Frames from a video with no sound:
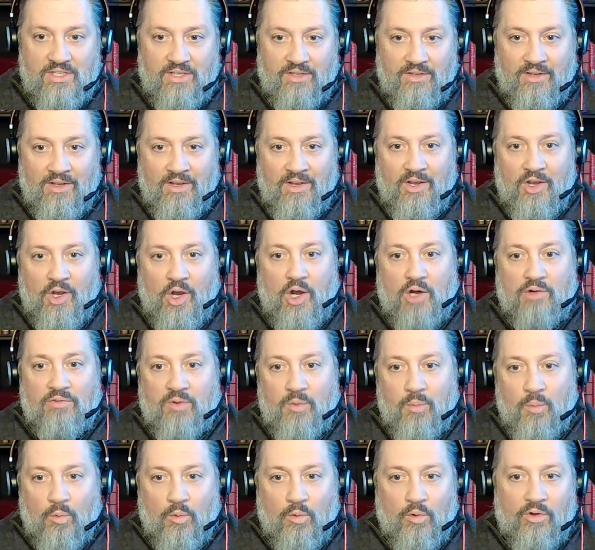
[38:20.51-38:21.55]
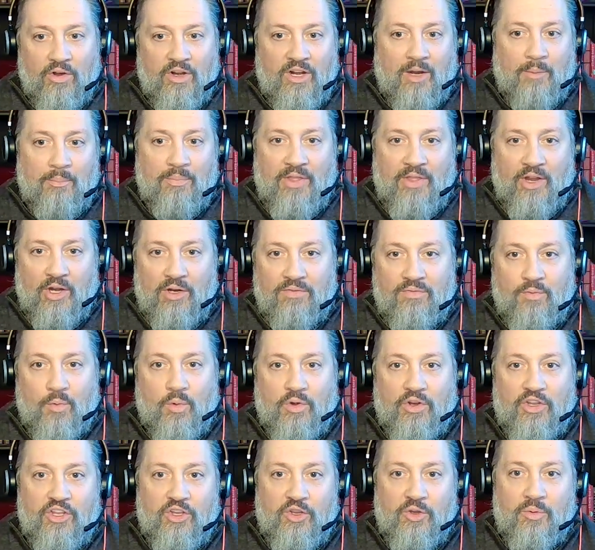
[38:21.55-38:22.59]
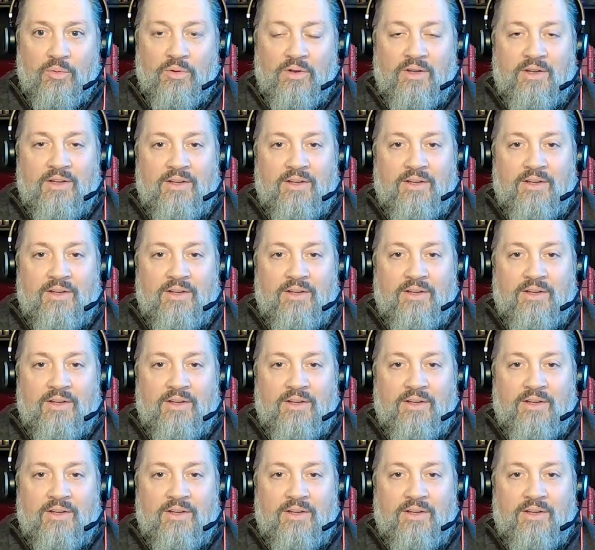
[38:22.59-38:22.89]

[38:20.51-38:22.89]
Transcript: and a reward, and I'm there for you.